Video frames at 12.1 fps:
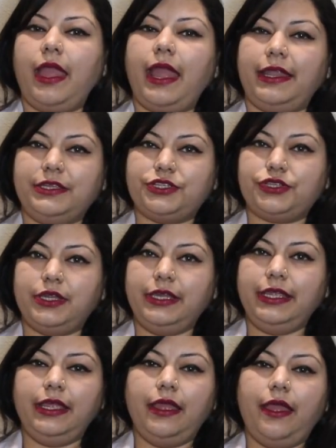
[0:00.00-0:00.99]

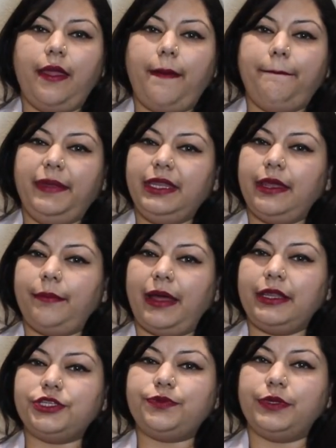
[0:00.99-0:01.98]
Additionally, Media
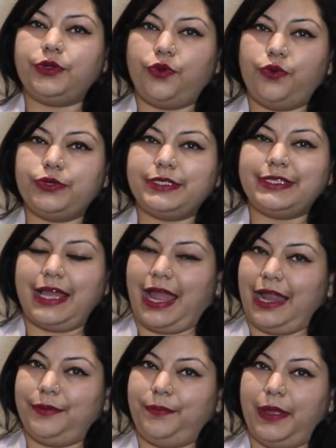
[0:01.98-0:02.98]
Management course
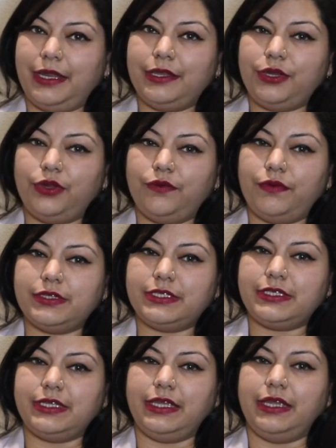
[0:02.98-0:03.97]
at Bennett
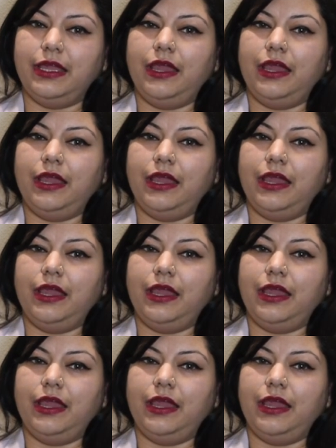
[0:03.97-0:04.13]
University